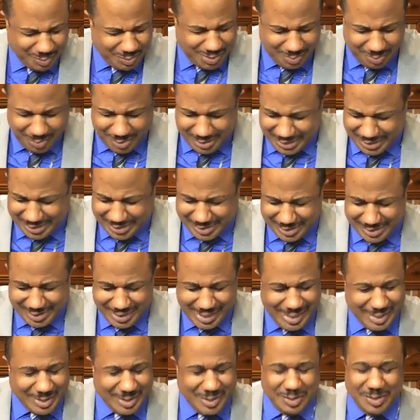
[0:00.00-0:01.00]
bubblicious.
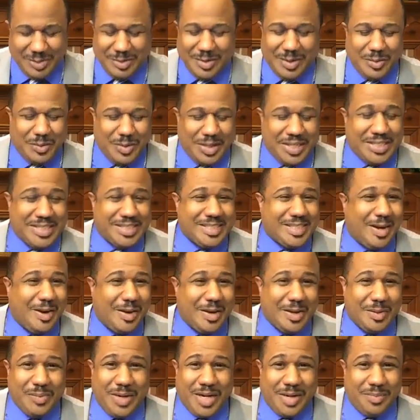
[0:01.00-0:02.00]
Don't even know what he's
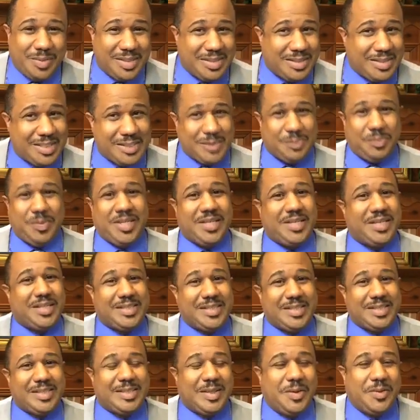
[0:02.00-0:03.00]
talking about, but just
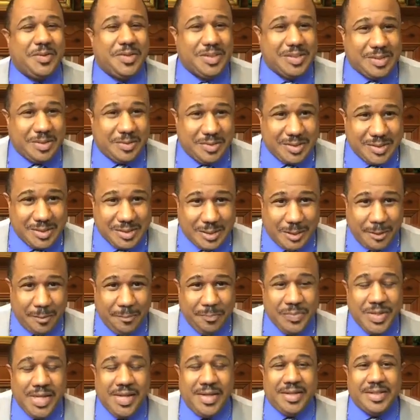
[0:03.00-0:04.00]
because of so and so and
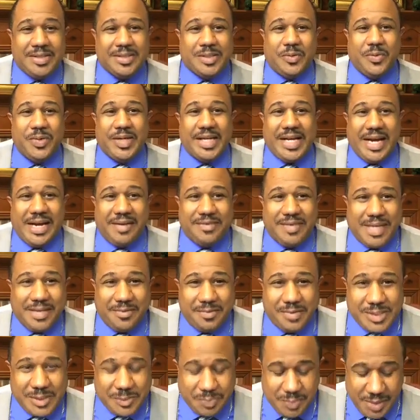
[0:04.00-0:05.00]
so. So we have
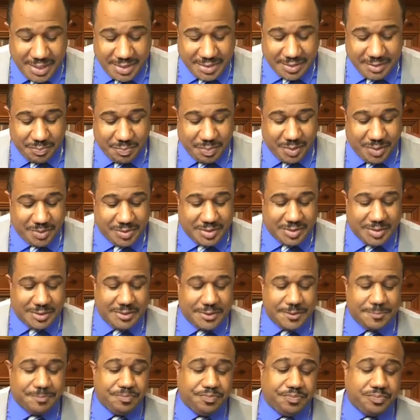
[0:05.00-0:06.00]
that respect of
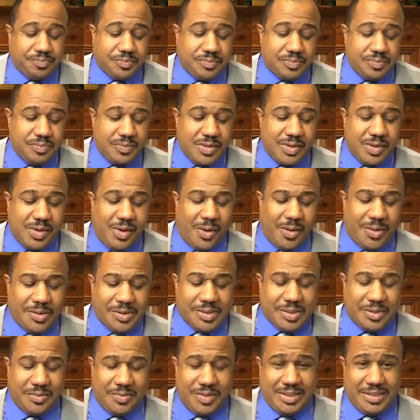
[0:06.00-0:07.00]
persons.
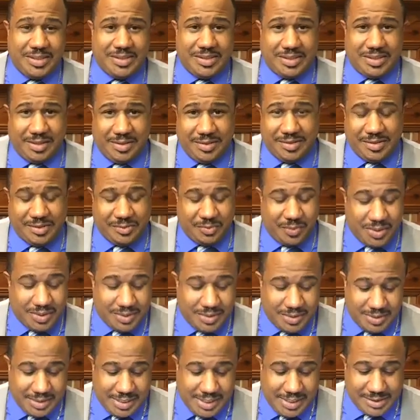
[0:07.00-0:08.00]
Also in the church, one of
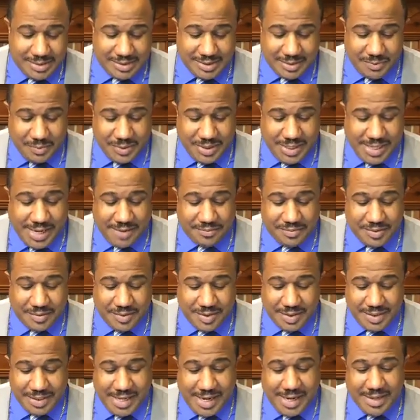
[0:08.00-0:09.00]
the things that we have to
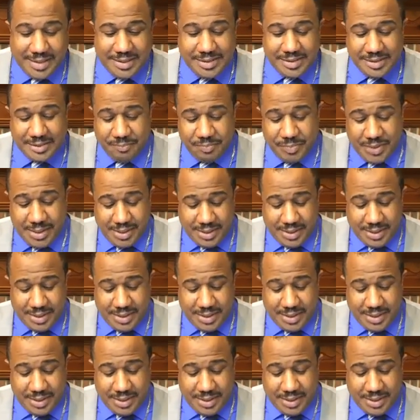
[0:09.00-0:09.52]
acknowledge